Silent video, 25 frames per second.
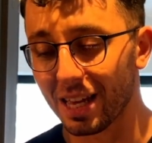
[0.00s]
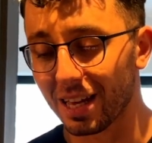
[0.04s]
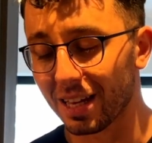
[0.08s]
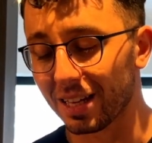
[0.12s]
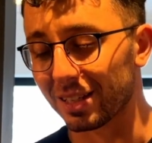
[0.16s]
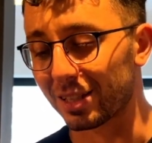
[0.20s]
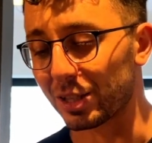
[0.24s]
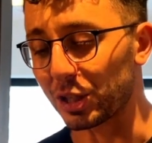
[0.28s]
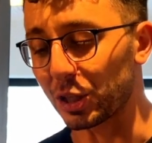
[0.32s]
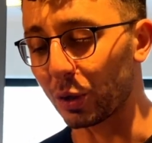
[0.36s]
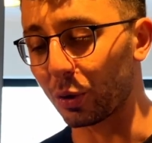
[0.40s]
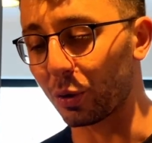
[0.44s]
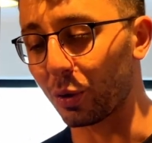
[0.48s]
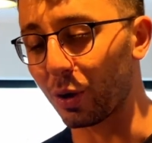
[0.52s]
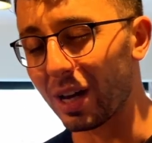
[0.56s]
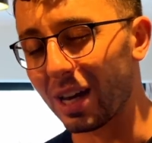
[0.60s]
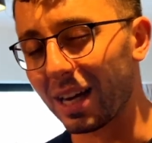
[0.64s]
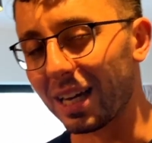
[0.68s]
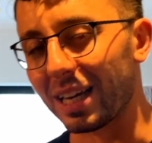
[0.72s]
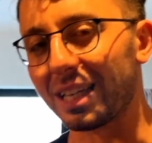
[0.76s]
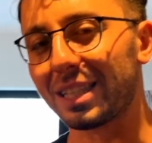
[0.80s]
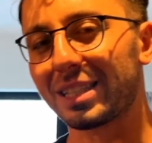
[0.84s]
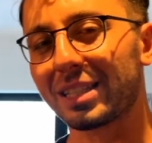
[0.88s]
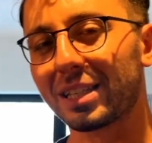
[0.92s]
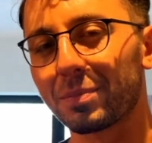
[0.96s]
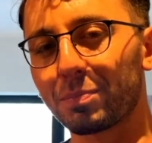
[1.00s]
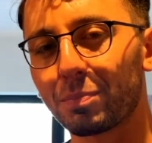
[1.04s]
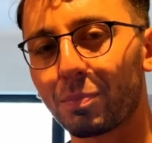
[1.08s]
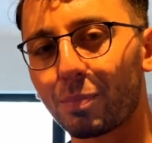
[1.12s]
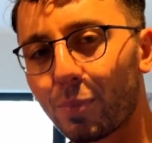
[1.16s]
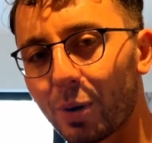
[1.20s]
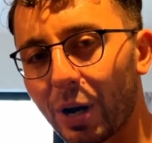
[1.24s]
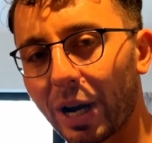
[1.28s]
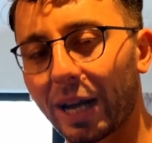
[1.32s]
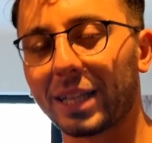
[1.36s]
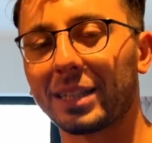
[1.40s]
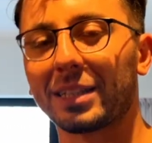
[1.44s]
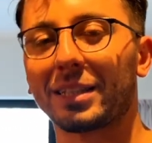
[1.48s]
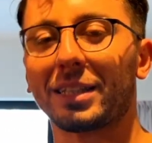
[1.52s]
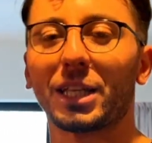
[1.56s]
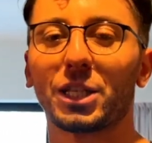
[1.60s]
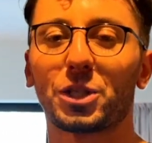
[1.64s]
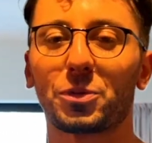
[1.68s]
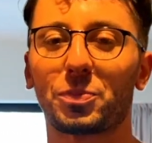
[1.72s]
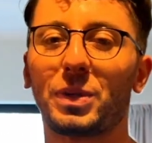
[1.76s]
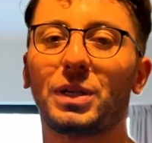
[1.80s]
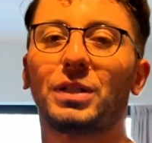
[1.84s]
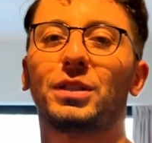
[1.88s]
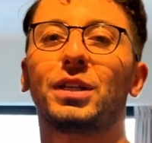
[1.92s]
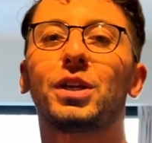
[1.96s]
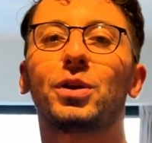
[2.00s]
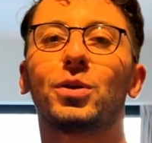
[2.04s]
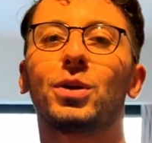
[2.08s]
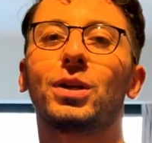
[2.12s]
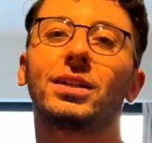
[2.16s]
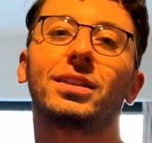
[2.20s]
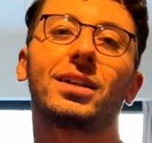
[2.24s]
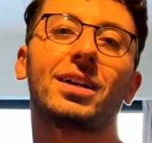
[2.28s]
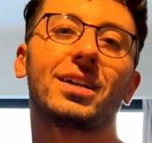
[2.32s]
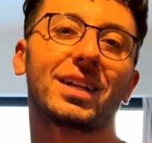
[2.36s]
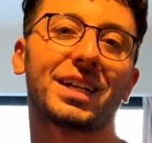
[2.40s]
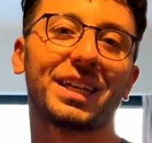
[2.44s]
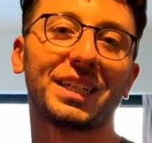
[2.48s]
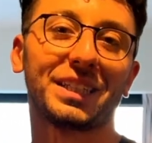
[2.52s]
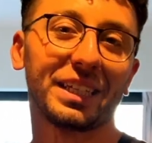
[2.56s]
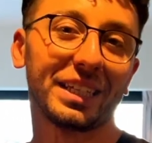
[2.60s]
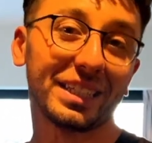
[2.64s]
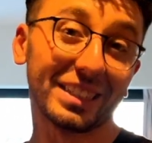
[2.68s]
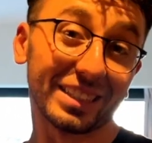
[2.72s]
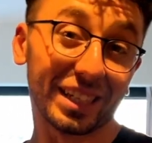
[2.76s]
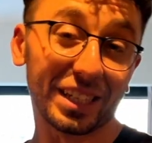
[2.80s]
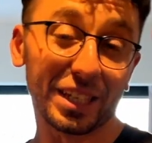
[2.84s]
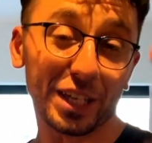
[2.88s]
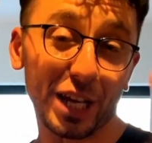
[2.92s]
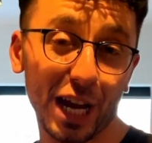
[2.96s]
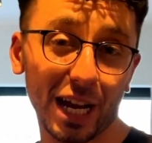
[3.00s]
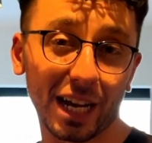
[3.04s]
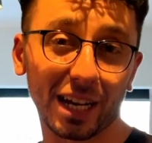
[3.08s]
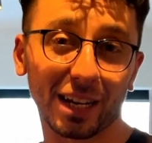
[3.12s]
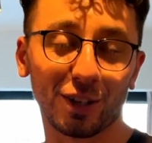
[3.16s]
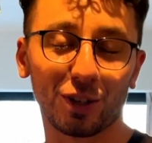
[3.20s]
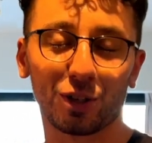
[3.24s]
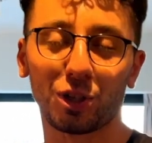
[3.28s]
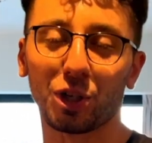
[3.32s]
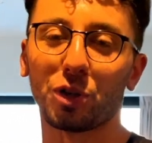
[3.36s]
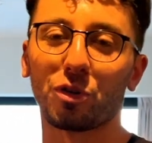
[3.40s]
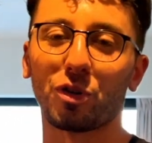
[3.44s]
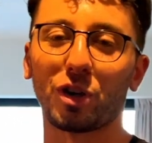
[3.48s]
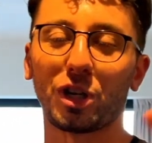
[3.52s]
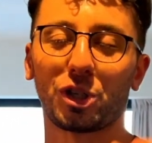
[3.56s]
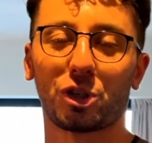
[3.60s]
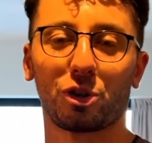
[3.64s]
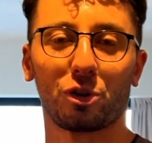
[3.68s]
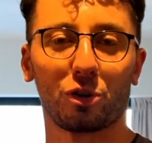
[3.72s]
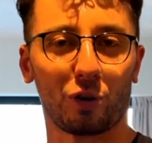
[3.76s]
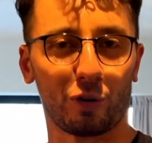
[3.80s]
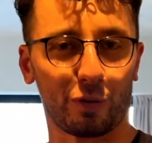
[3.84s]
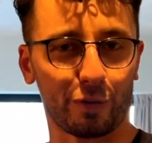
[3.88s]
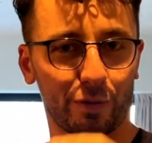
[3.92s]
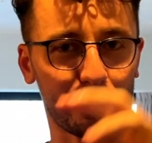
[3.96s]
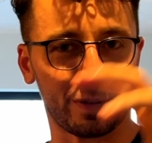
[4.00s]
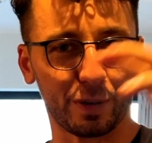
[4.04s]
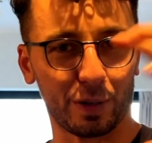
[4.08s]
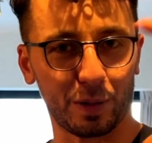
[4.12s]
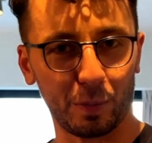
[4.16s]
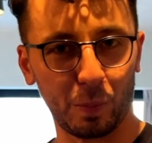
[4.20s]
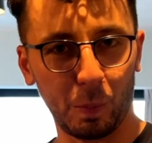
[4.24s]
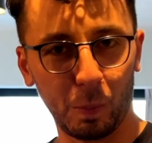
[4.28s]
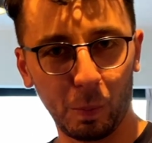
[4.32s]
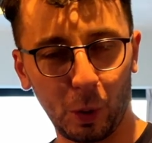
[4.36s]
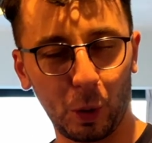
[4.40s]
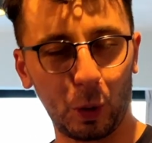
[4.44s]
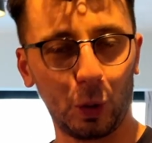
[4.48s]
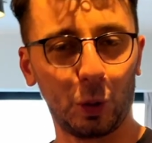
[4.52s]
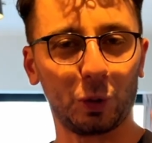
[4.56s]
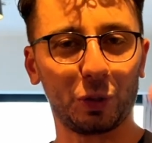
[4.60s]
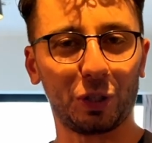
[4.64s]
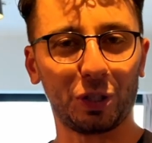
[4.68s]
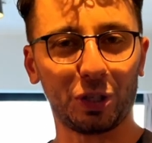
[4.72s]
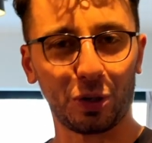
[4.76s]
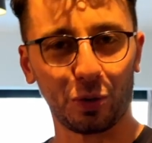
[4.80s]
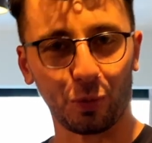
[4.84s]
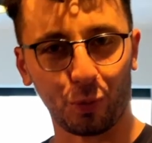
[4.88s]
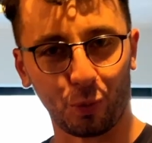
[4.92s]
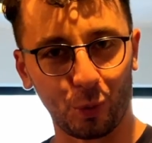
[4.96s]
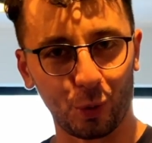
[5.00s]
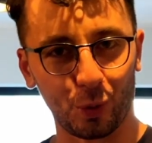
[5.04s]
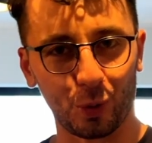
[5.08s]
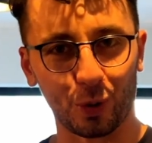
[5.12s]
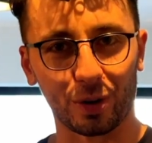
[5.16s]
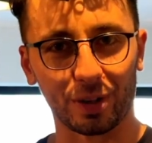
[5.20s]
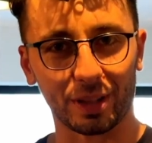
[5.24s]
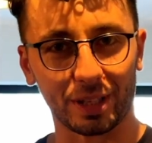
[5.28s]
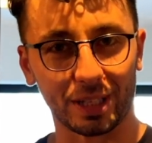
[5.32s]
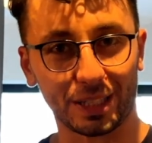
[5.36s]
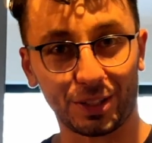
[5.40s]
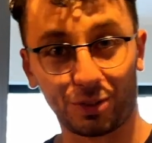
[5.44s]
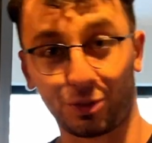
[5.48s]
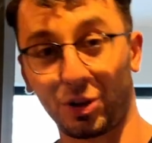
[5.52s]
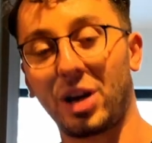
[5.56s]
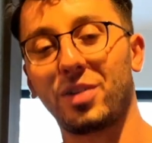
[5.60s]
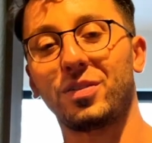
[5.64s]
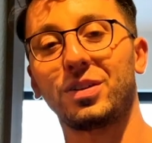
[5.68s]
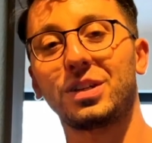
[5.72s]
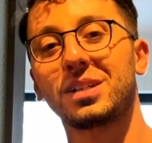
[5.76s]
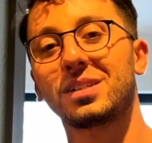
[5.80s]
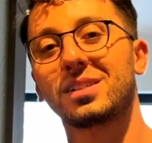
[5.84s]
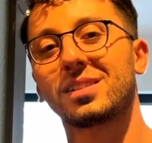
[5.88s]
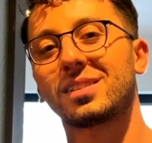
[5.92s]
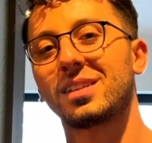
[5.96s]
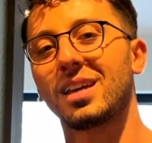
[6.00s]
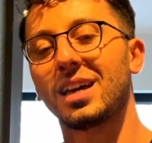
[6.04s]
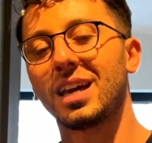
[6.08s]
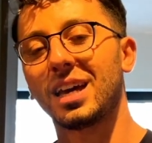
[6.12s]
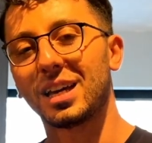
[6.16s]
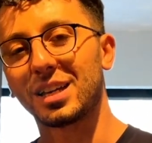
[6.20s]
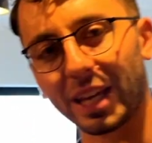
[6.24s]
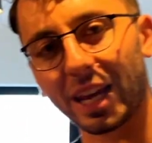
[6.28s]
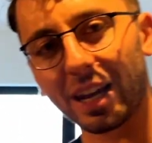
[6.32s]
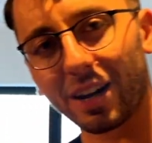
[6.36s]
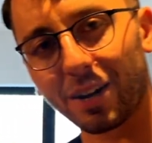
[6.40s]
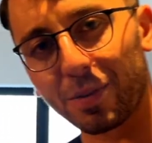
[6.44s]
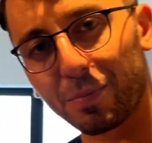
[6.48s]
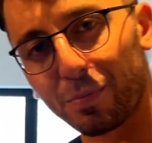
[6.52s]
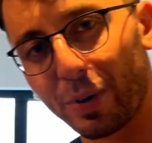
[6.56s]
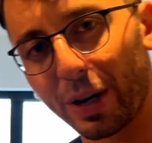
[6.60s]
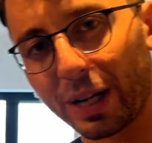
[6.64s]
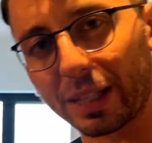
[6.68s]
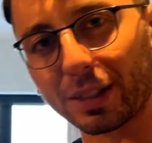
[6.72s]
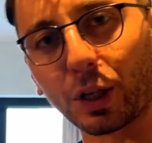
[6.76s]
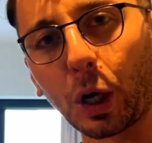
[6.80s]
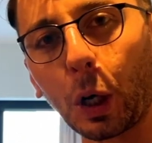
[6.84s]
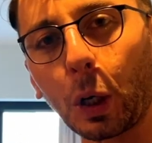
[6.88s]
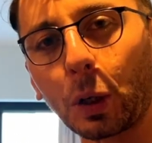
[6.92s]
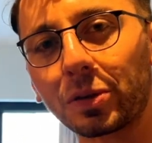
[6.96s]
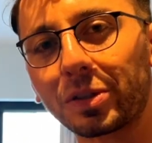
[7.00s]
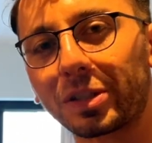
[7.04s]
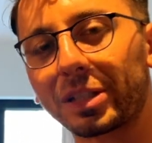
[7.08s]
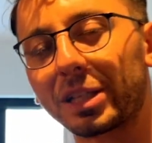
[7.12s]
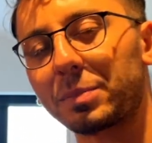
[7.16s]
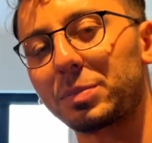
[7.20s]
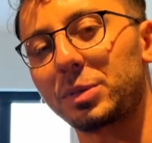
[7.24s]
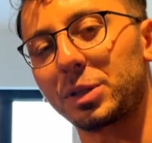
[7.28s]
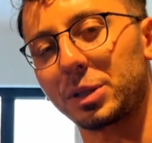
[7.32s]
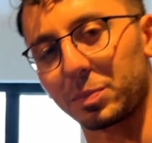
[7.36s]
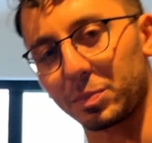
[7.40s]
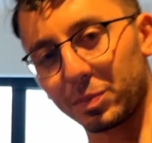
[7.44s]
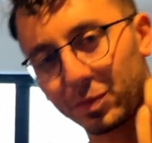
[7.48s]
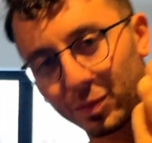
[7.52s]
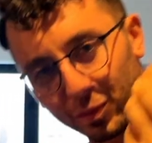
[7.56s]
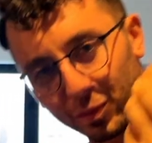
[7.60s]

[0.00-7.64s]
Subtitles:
So it's a brand that's particularly targeting the younger generation of modern world travelers. Their brand concept is